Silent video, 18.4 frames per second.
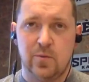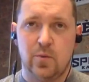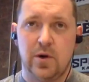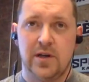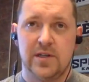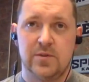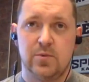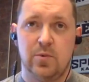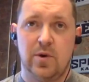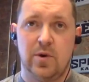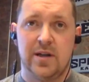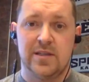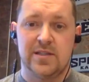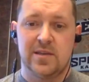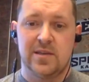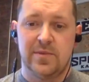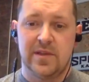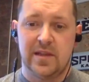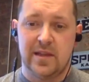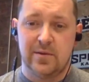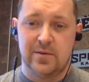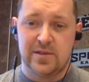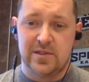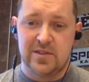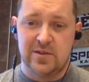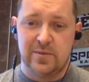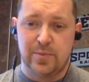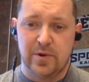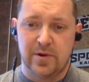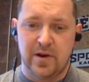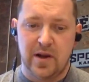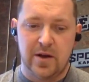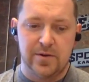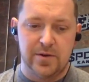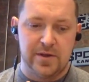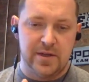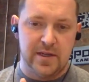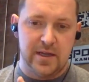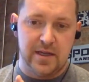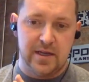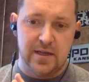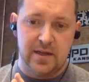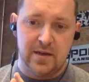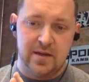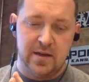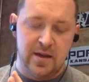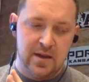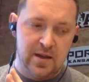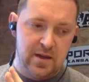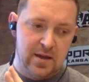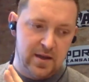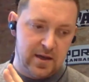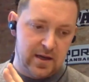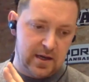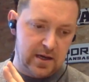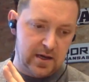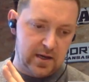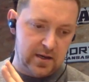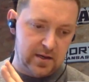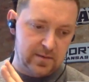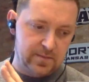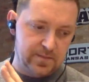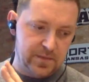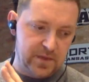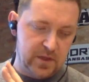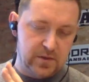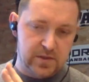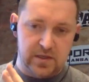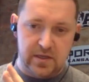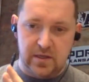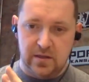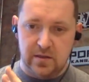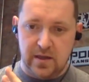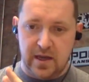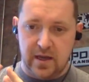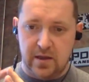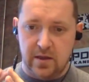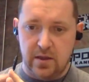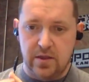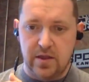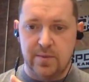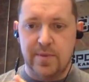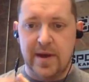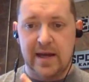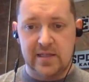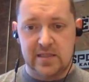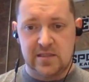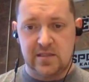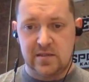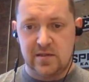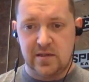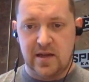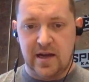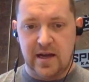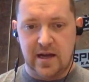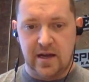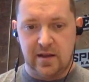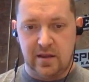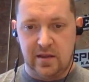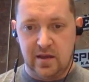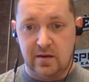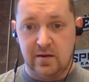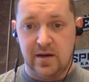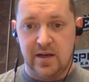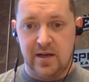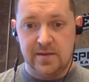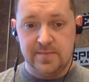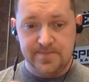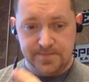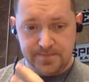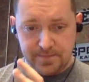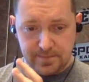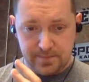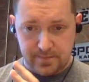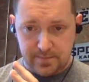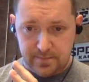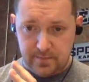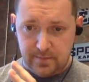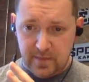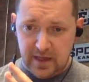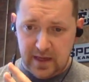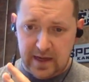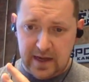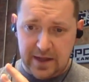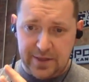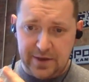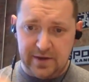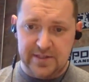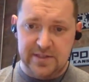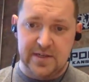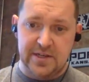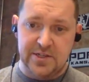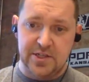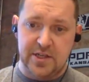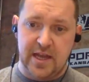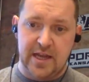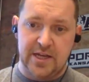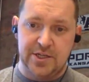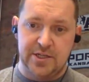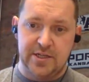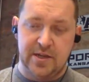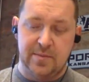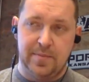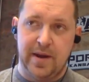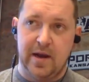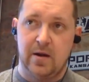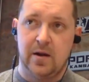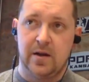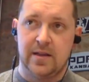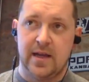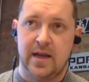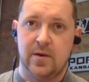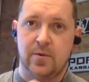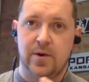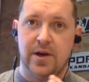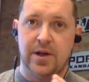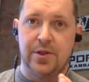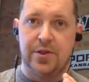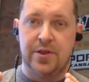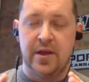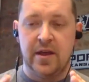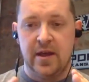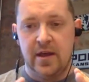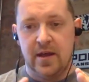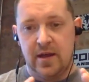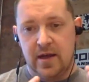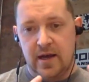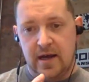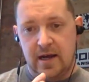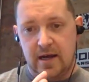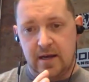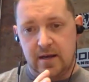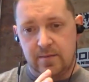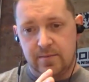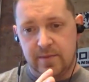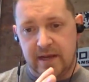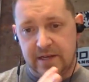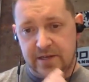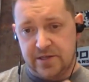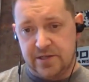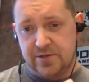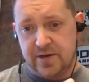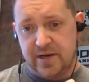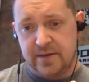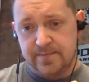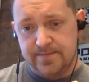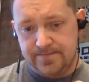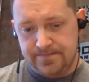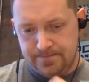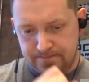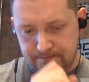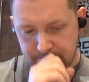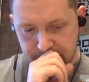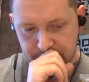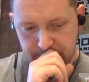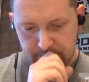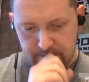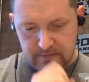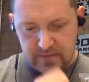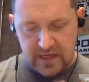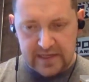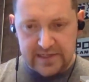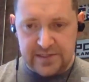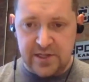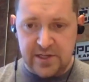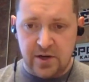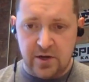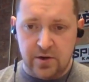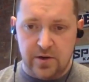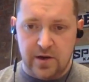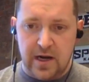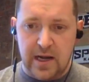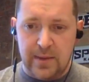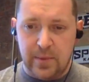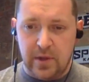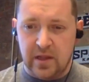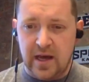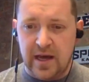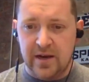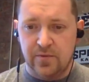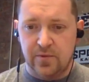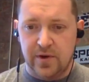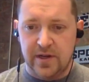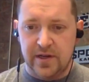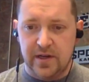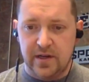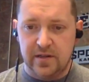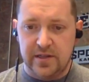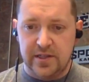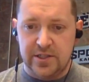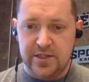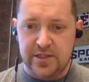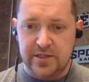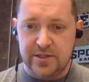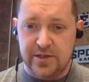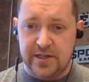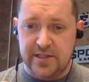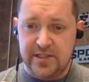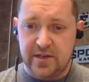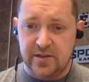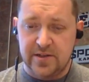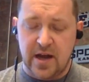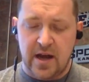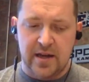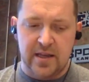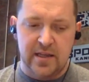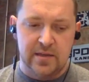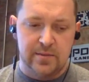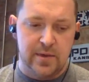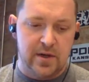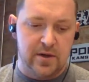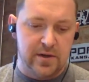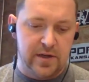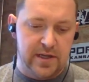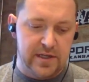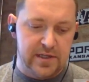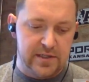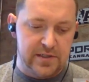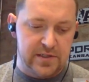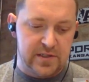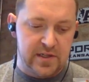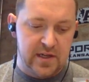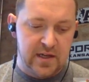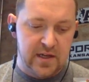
was we wanted something that was super grounded in using like the best theories in education and pairing that with industry. And so a lot of what Alicia and Tracy are talking about is,